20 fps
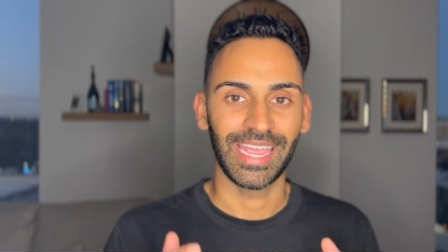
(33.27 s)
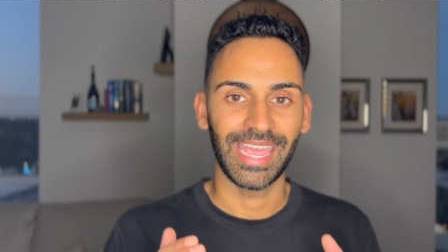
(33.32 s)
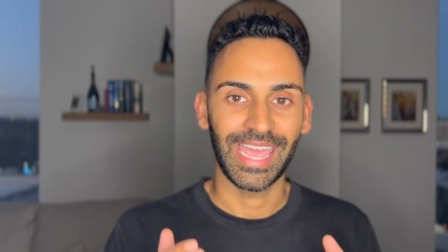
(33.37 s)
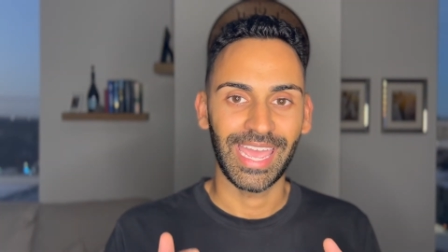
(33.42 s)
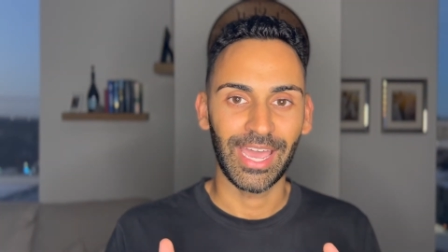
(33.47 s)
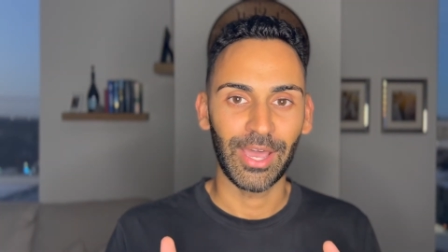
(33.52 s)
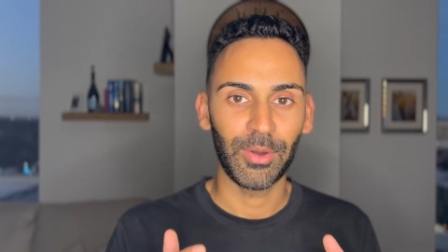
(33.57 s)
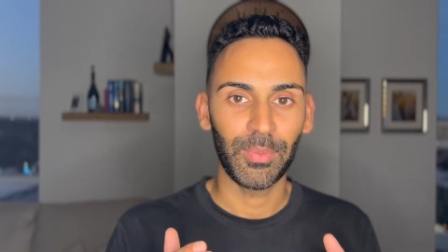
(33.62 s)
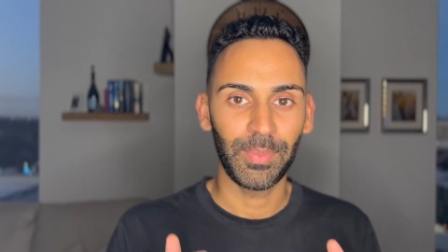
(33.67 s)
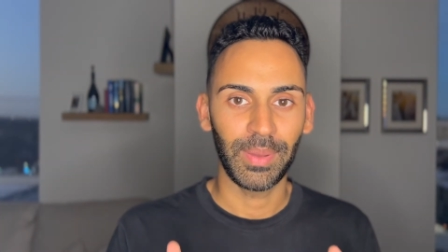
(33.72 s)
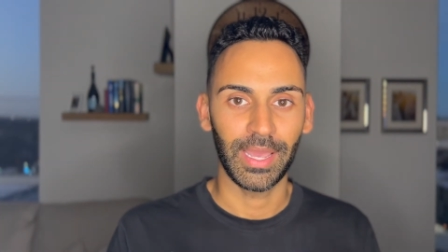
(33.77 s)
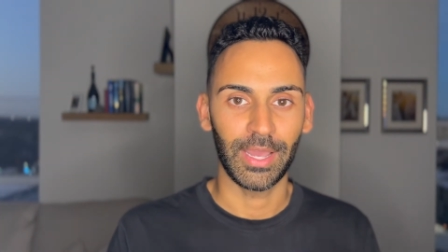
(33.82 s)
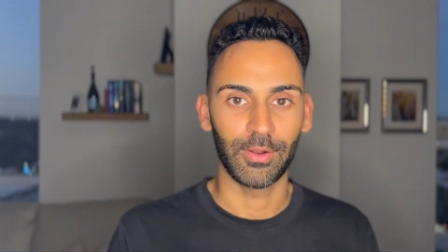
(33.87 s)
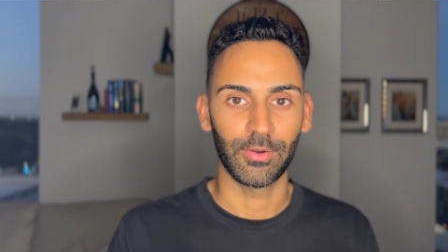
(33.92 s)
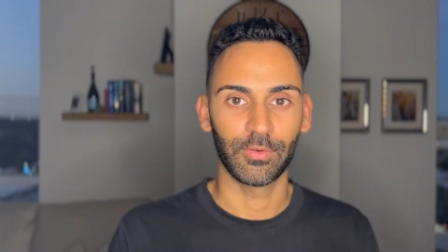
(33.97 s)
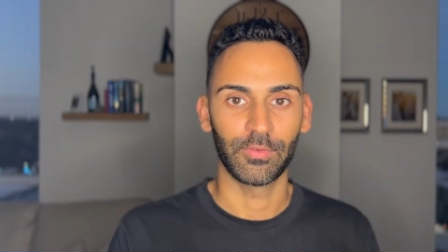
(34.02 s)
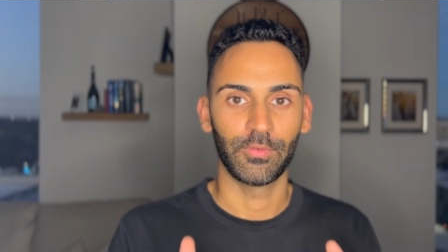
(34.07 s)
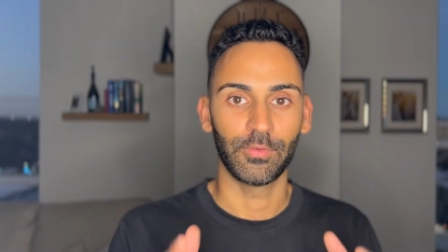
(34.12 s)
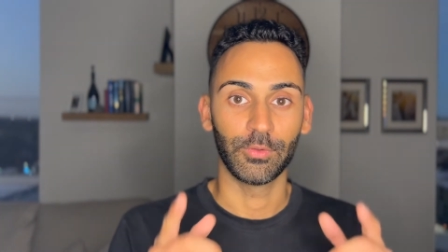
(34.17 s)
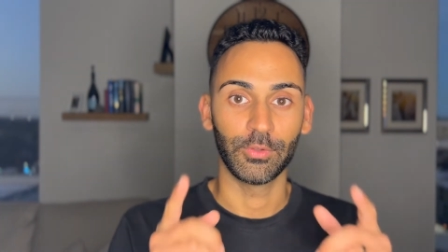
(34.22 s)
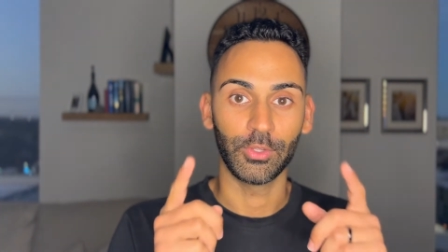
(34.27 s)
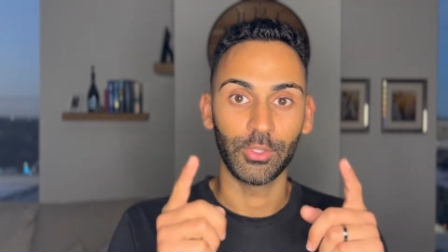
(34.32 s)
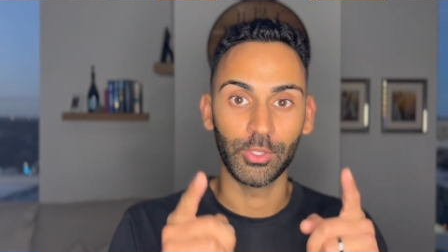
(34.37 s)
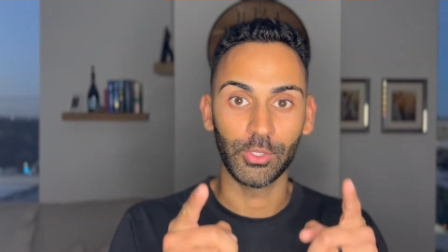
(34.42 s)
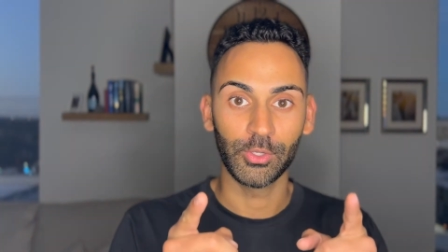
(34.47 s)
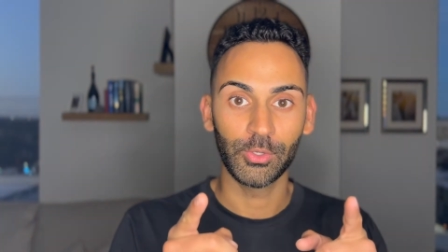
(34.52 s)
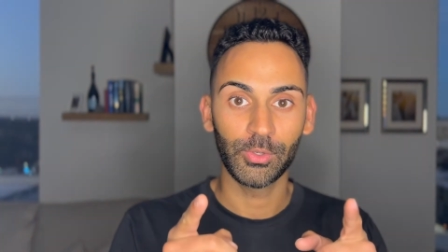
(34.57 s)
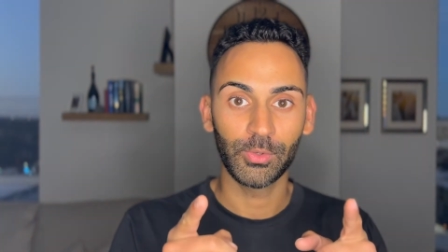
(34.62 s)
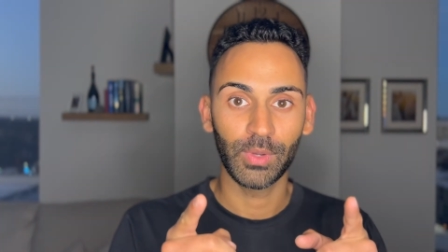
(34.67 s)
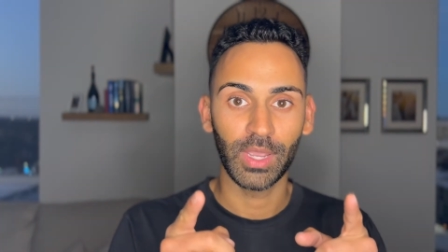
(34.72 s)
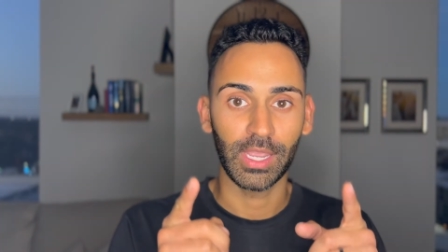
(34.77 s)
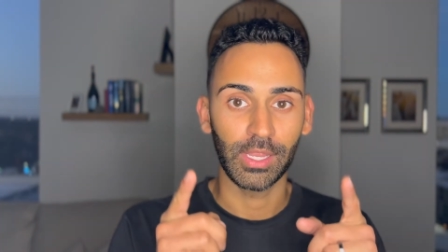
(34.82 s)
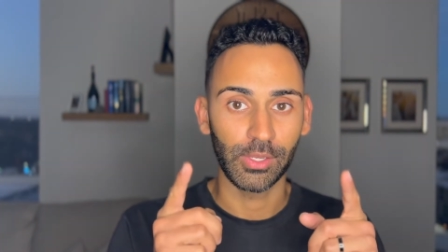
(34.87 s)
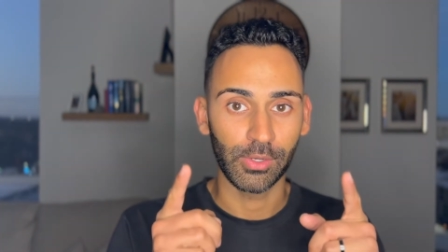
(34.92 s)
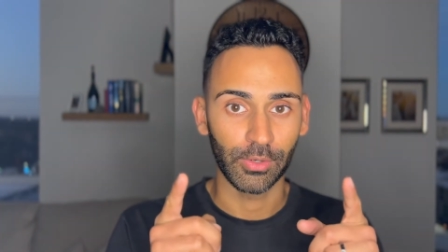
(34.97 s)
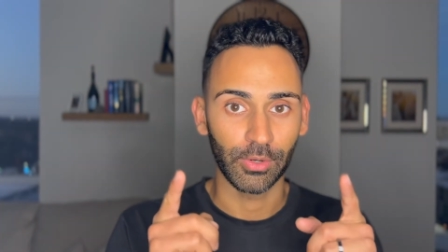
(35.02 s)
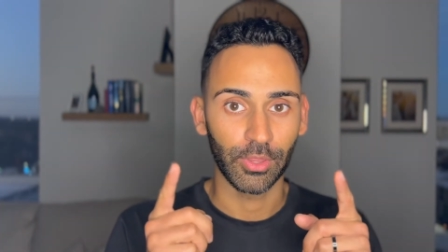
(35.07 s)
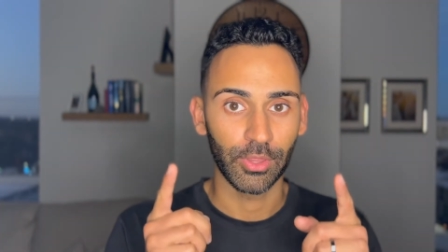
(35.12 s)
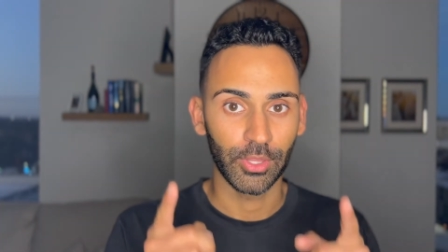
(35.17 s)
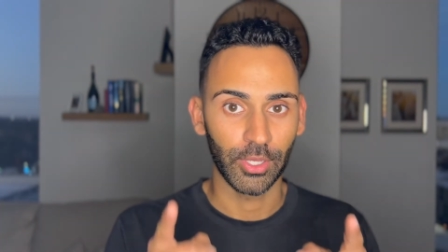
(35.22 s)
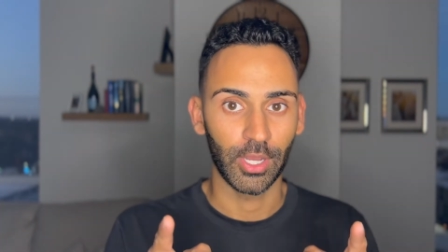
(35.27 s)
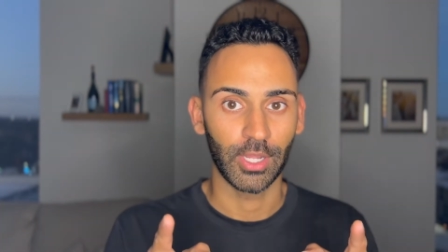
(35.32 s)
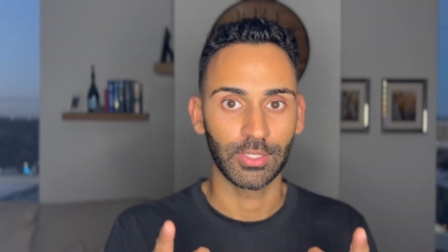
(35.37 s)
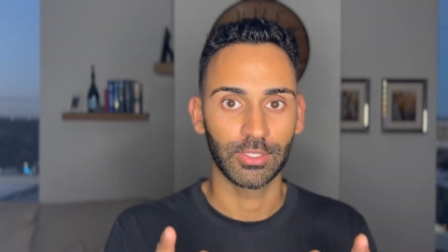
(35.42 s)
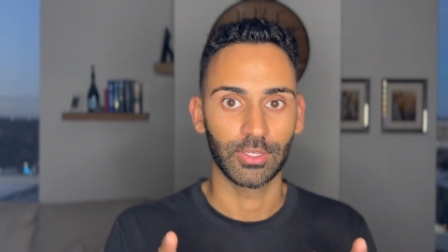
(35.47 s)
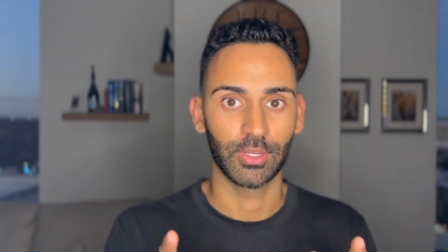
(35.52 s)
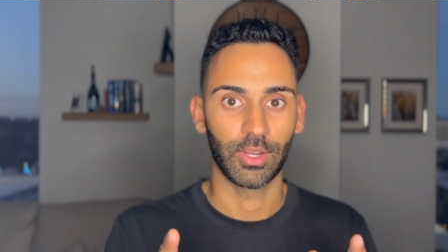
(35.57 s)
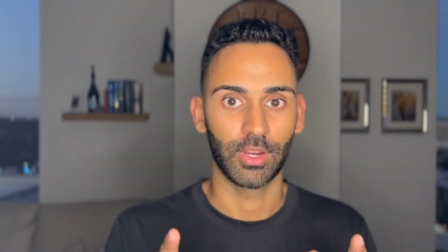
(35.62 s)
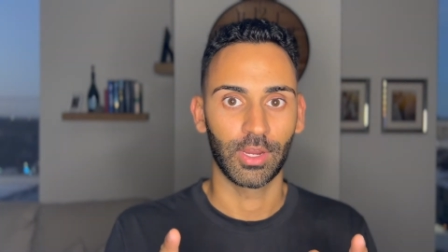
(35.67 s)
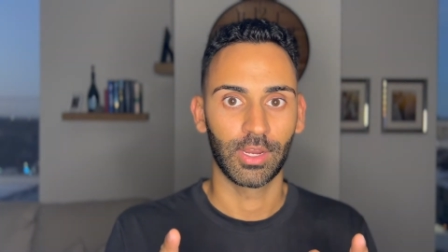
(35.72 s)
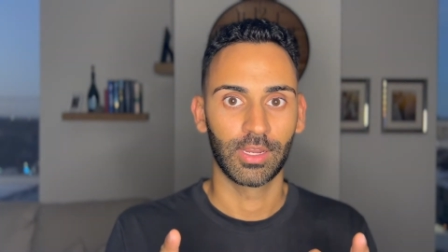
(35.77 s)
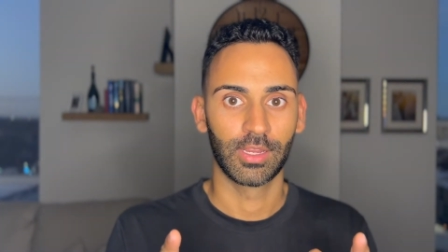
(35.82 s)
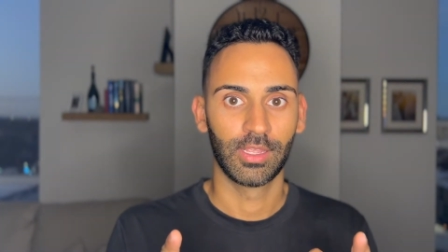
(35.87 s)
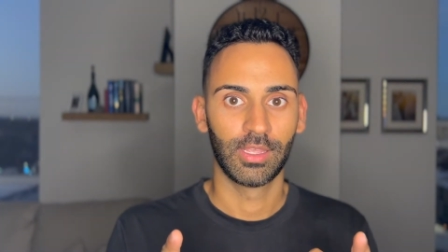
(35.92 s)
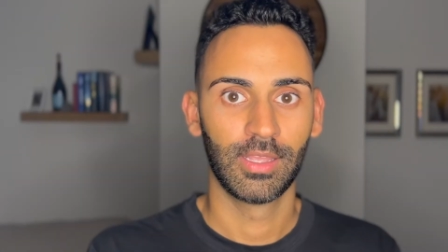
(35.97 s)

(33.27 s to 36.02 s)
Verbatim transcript: how powerful you and your thoughts are.